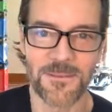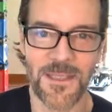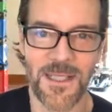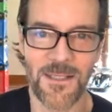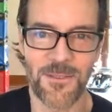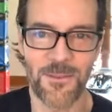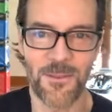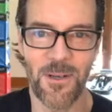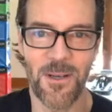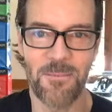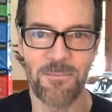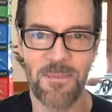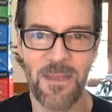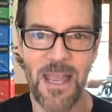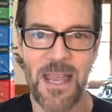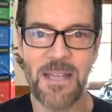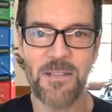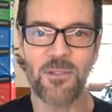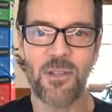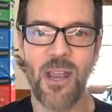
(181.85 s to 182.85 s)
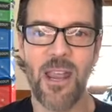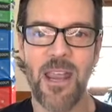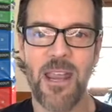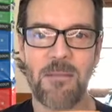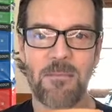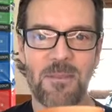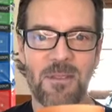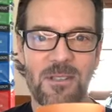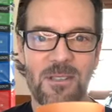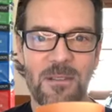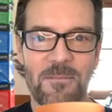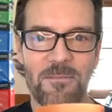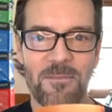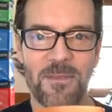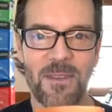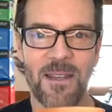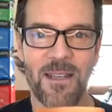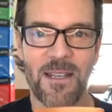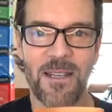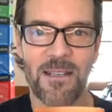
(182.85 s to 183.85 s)
That's right. Ed James.
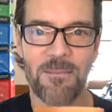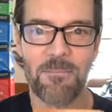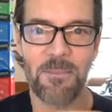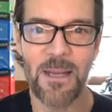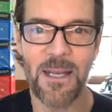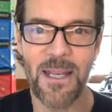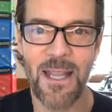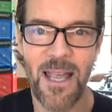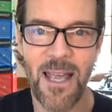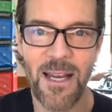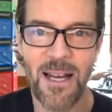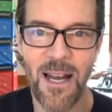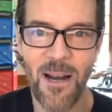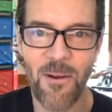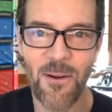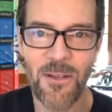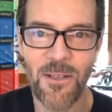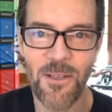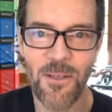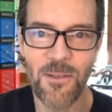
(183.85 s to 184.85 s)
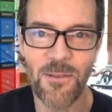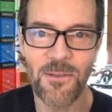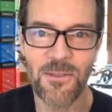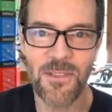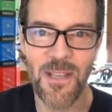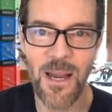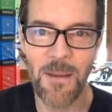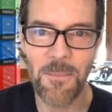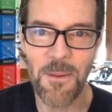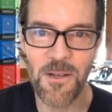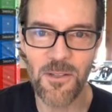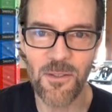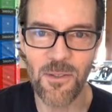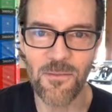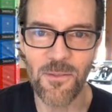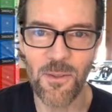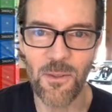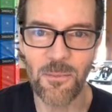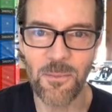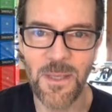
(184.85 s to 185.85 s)
Big Ed, how are you? Is that a picture of
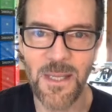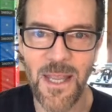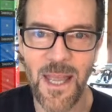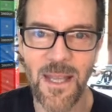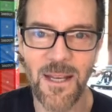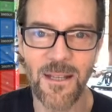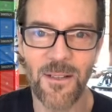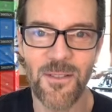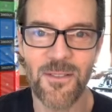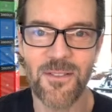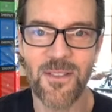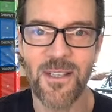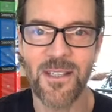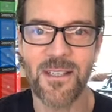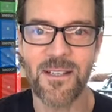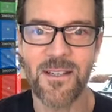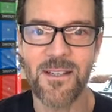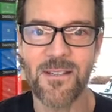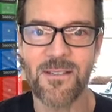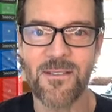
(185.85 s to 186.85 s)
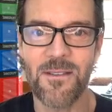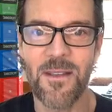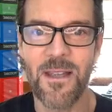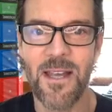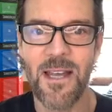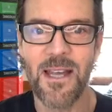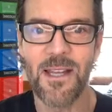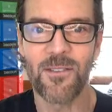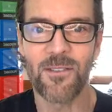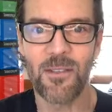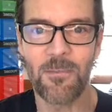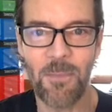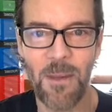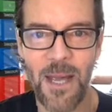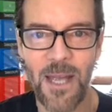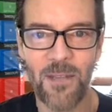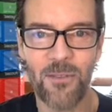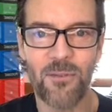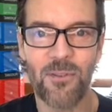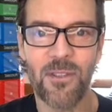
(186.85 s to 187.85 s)
you and me, Ed? It looks like it is.
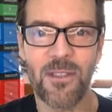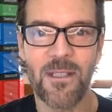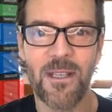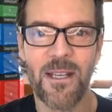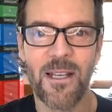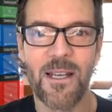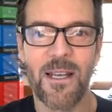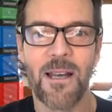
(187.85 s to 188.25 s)
Sebastian.